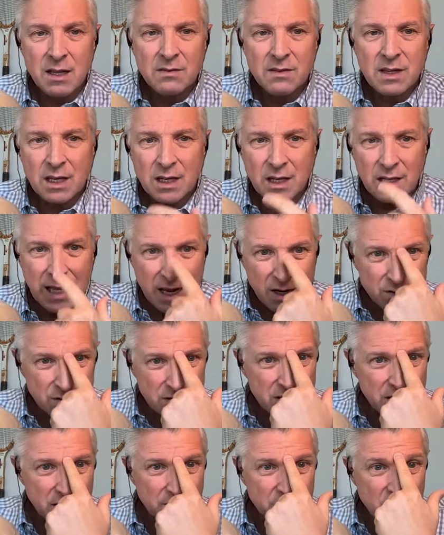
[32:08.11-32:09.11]
that
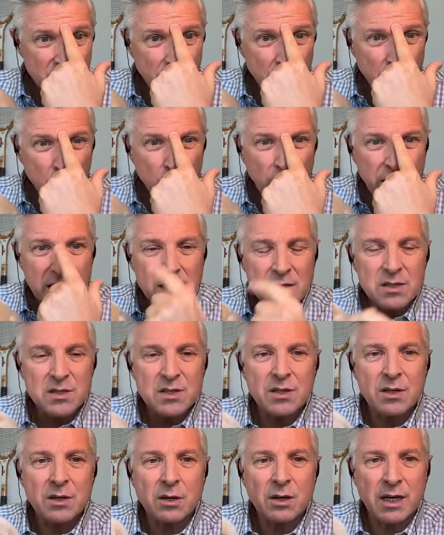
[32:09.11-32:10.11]
allows them to
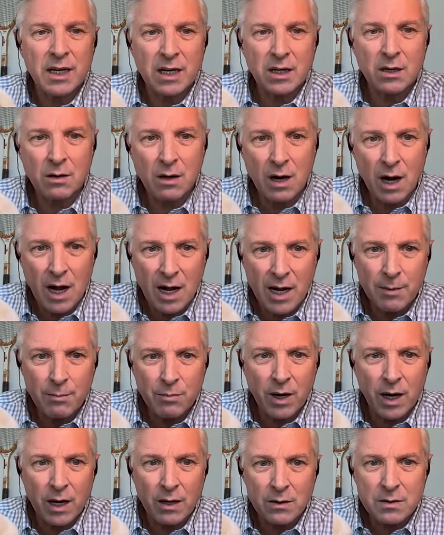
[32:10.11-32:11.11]
raise their inner
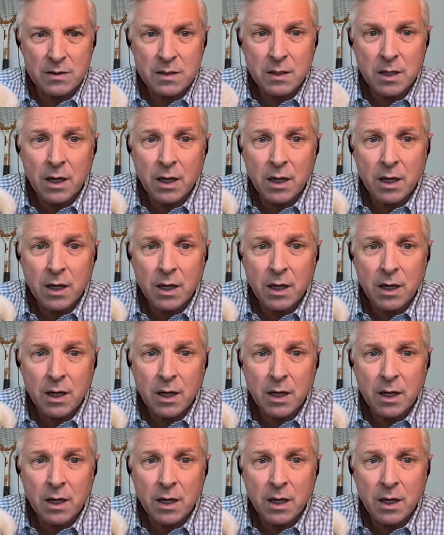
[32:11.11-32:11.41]
eyebrows